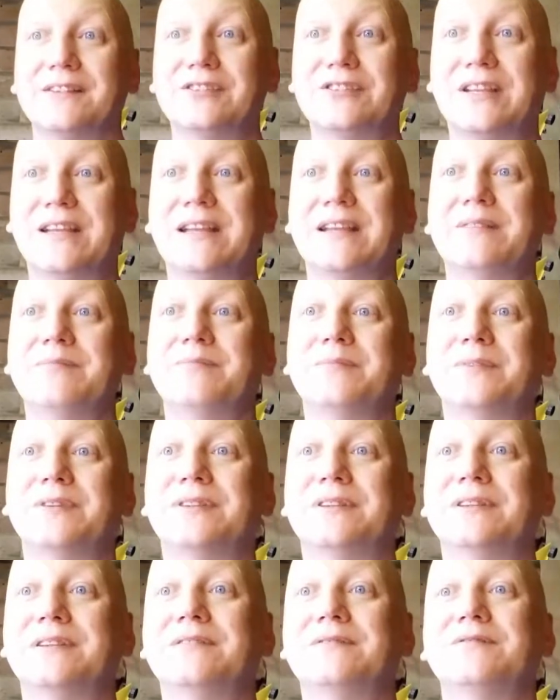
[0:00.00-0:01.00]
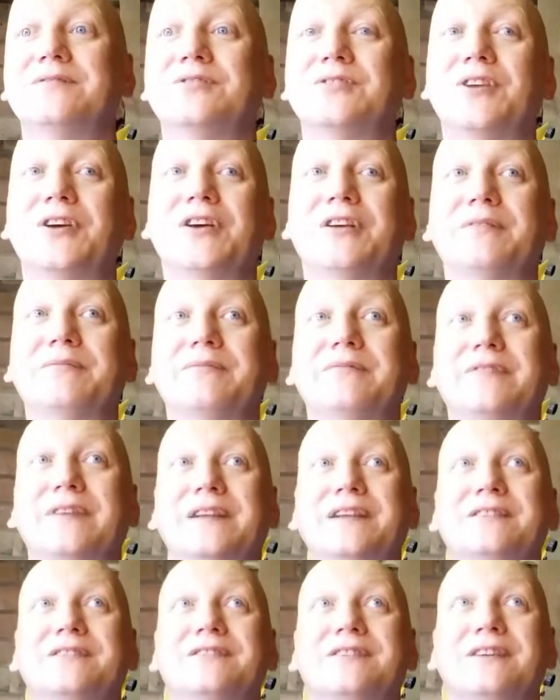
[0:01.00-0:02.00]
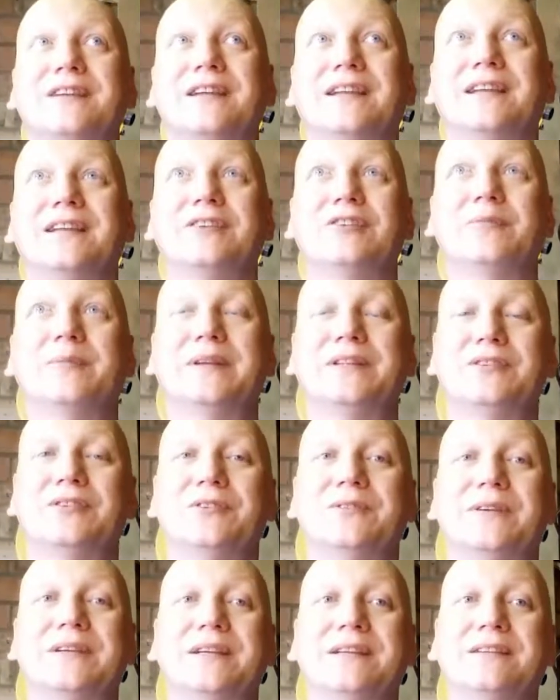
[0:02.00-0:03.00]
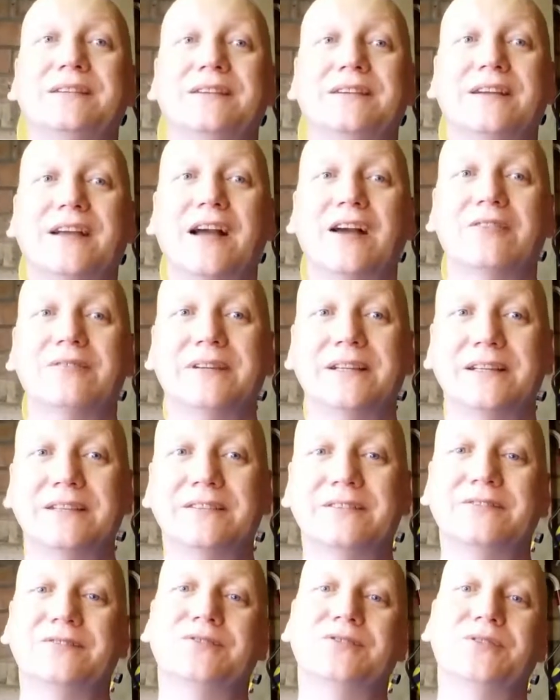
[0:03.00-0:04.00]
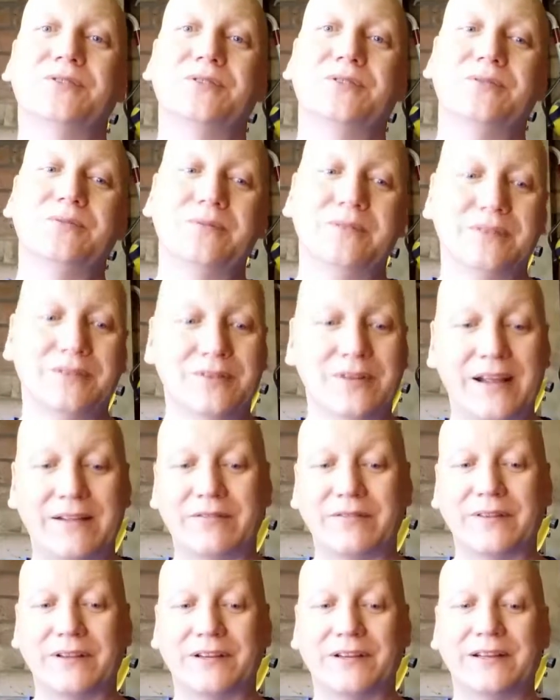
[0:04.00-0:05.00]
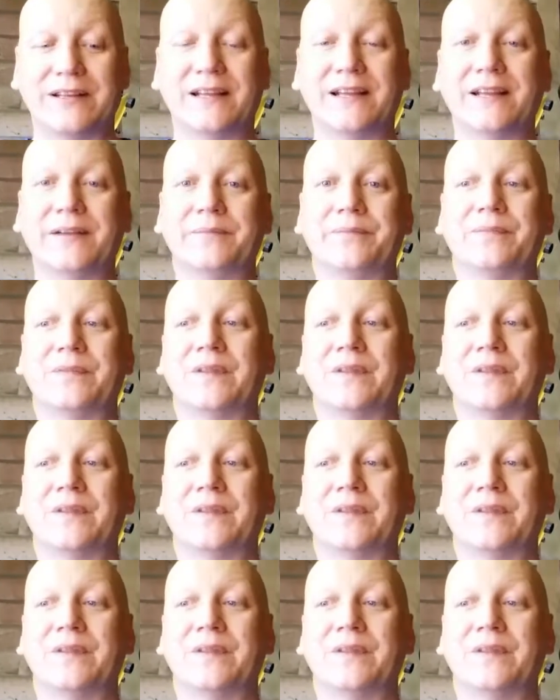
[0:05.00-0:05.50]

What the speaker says: Tim and certain things that he could be doing and going and to and everything like that,